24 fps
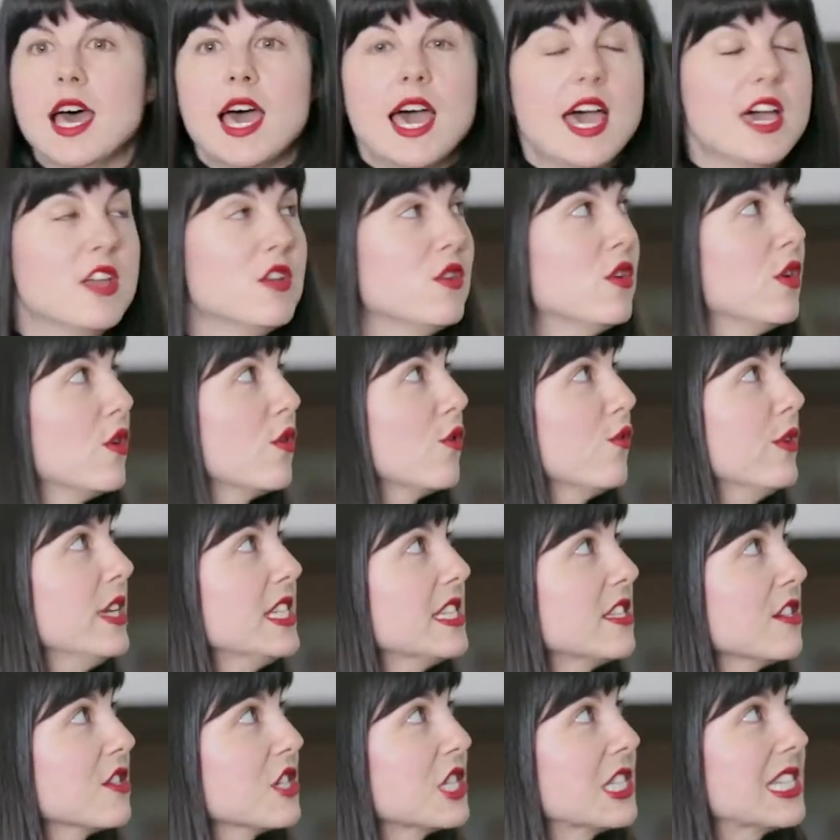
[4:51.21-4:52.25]
And
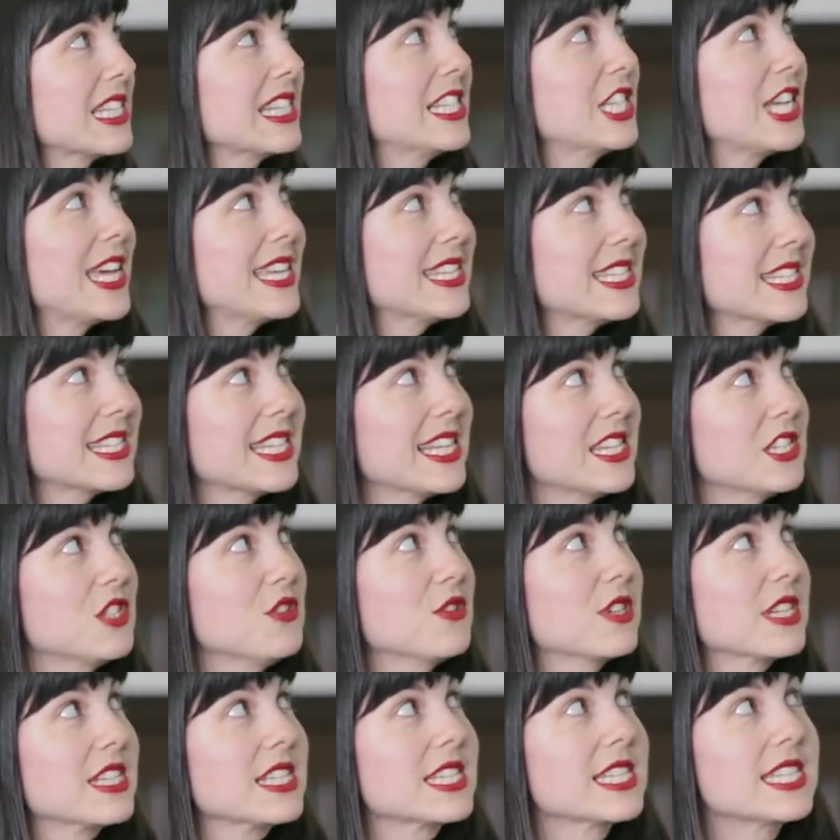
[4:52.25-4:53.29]
research suggests, as
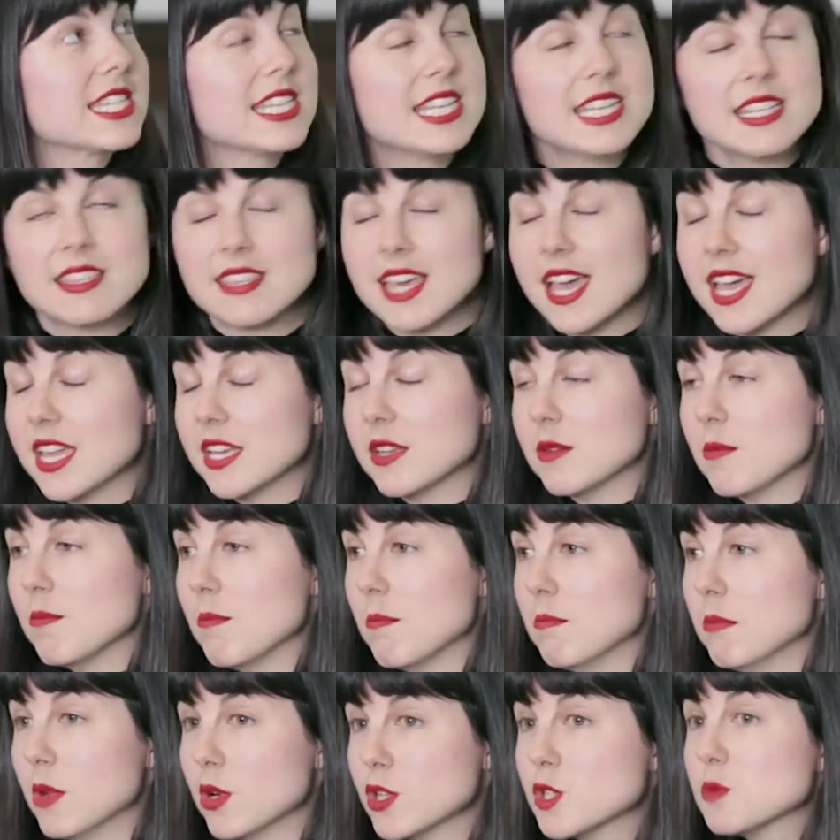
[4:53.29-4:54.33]
you can see,
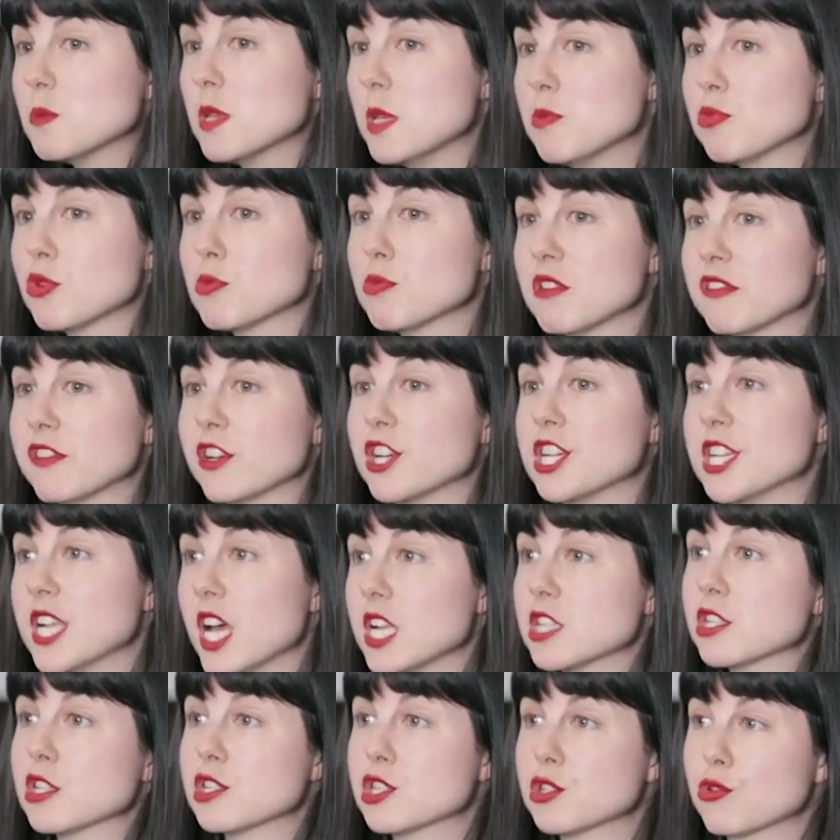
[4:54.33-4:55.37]
that most people prefer
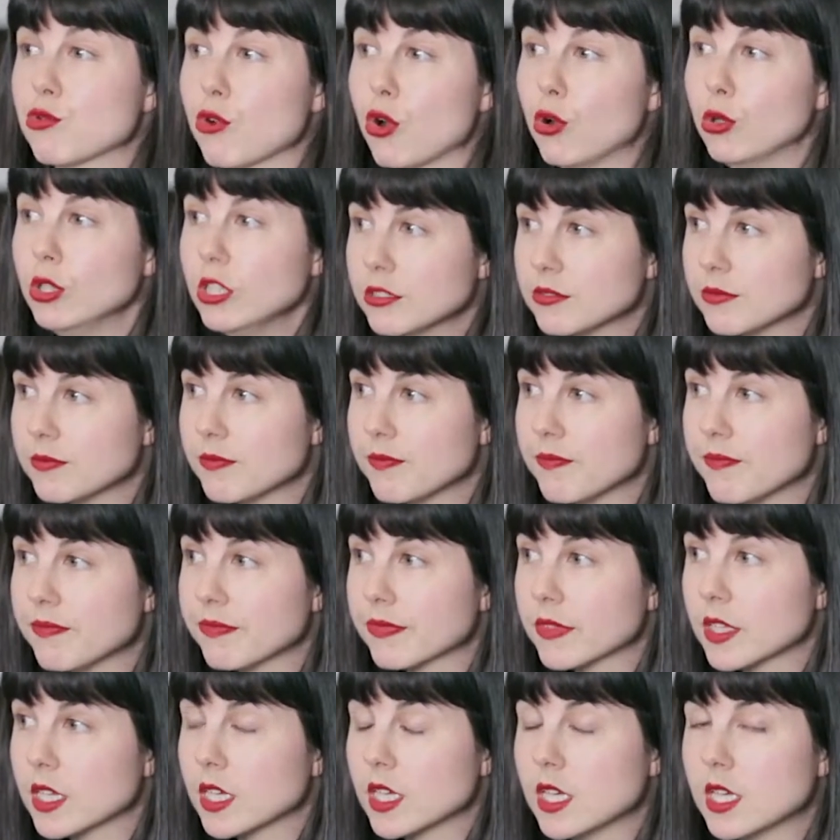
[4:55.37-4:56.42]
not to scroll.
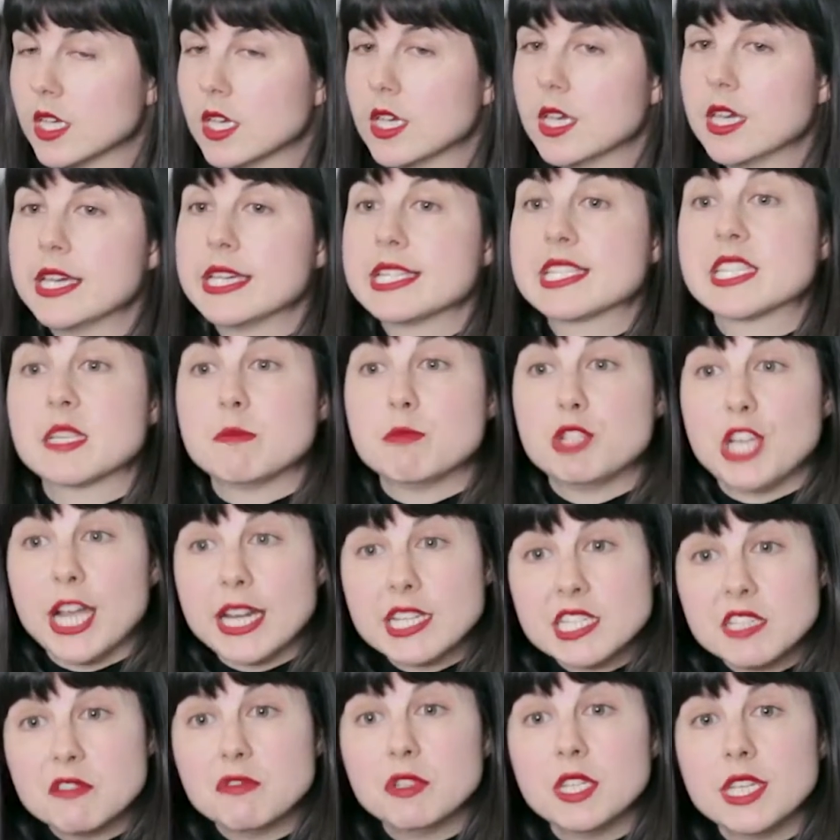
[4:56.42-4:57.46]

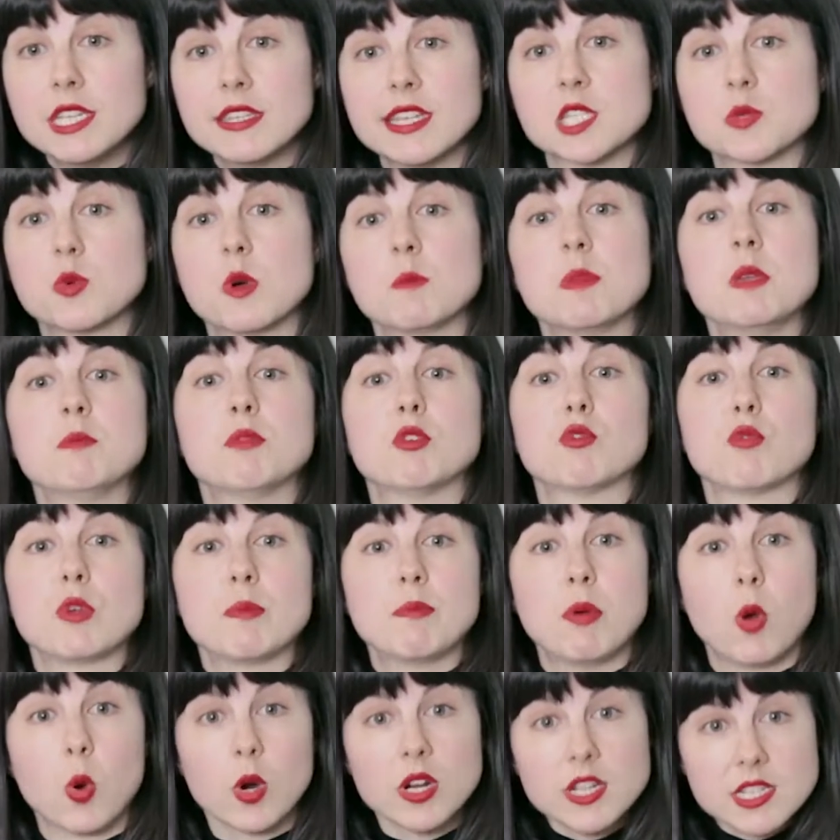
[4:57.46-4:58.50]
Subjectively, that's what people
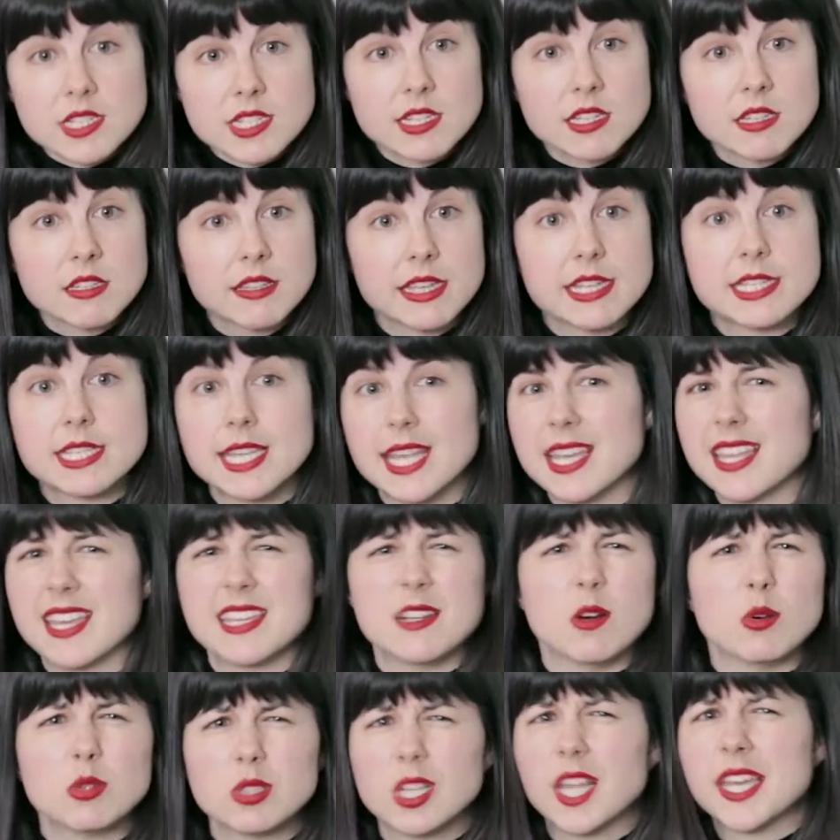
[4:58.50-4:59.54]
report. They say they
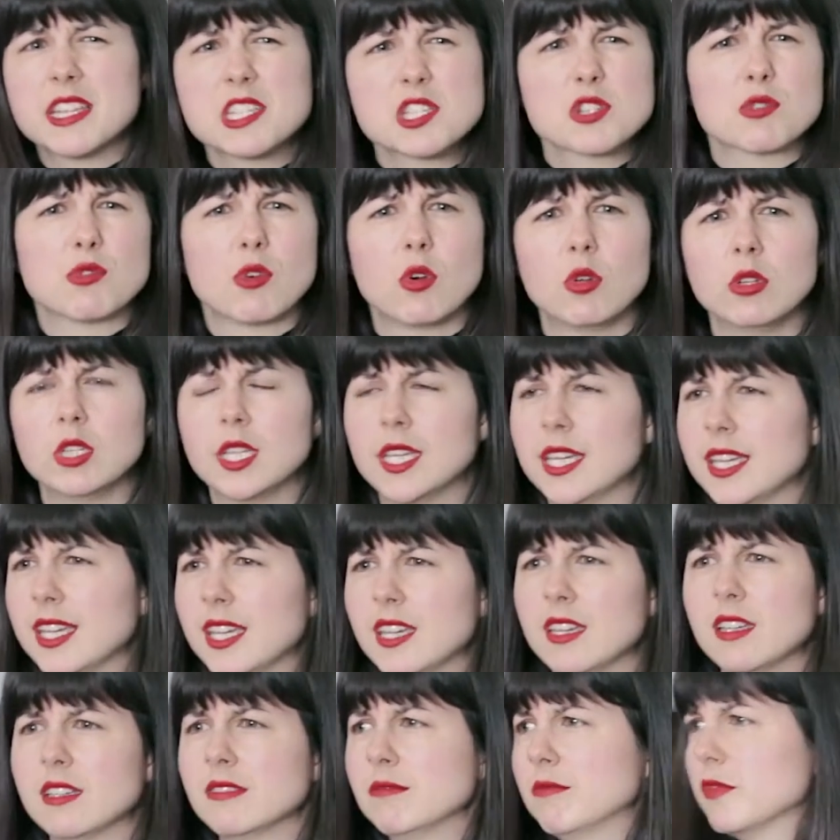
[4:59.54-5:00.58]
don't like
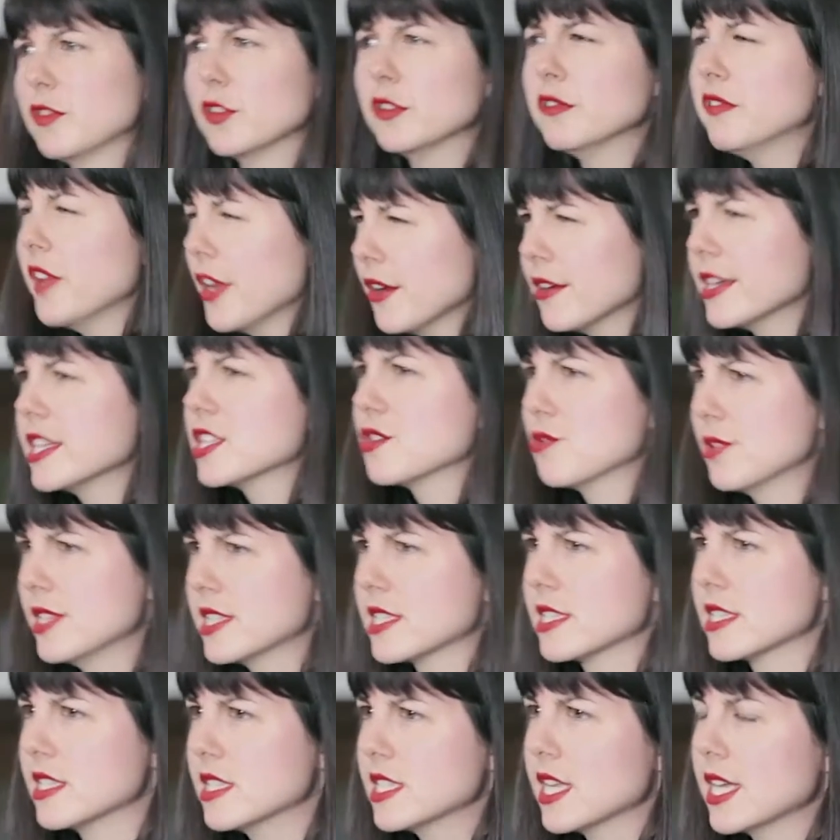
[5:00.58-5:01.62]
scrolling for various
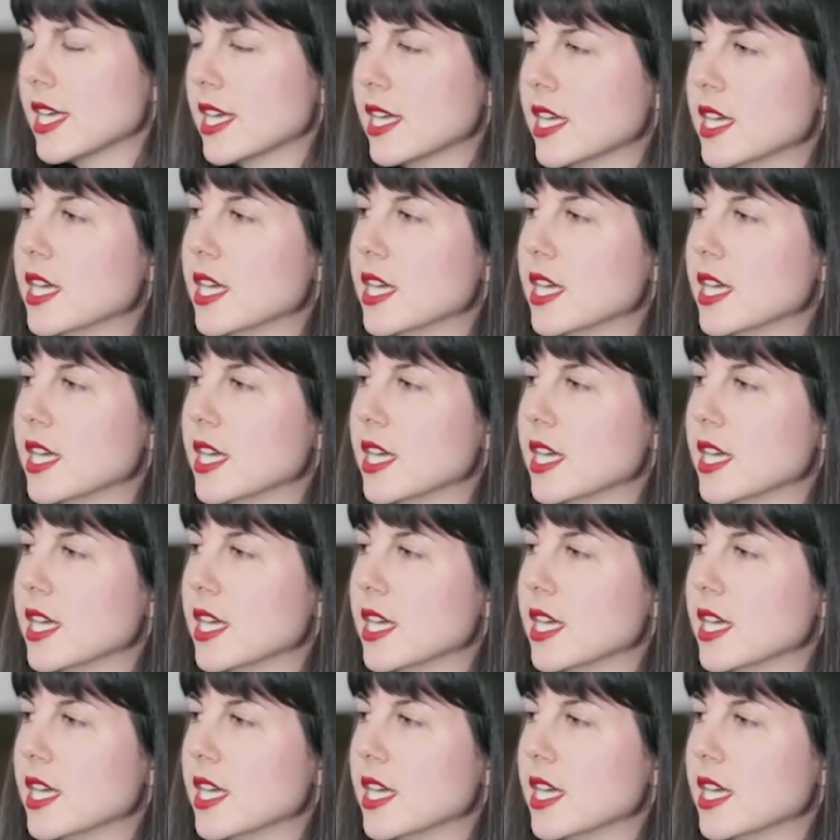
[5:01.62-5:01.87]
reasons.